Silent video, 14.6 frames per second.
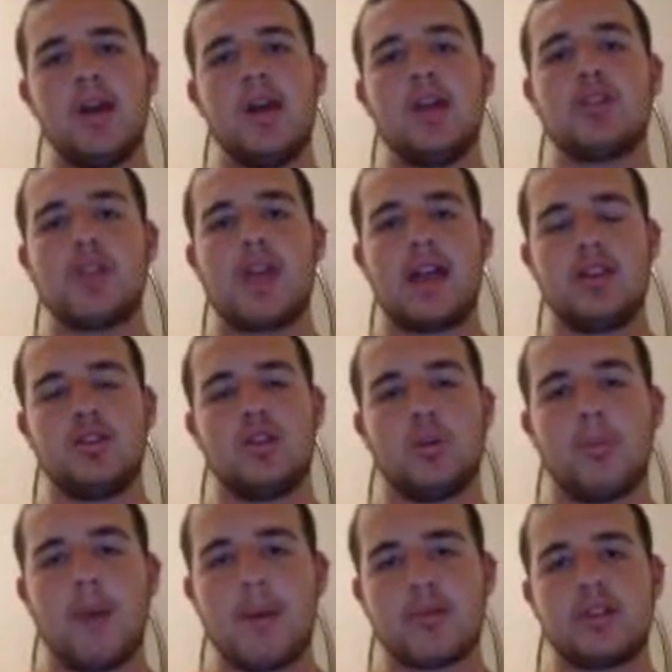so that your
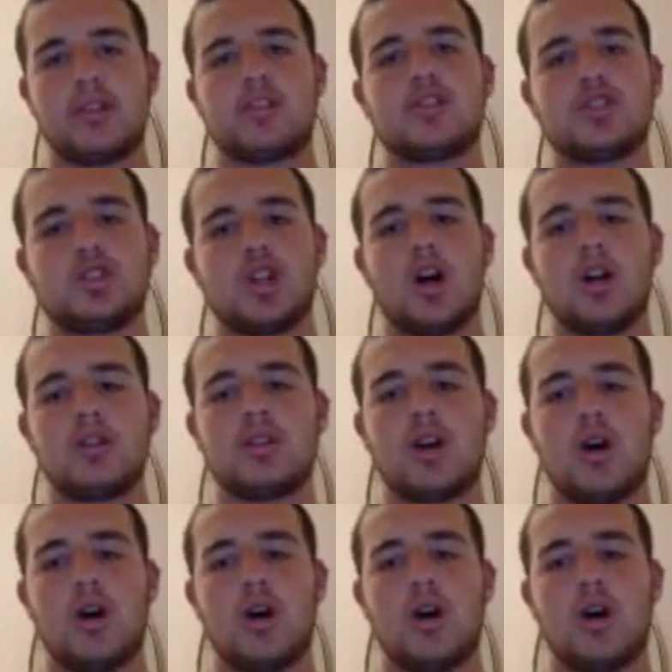memory is just jogged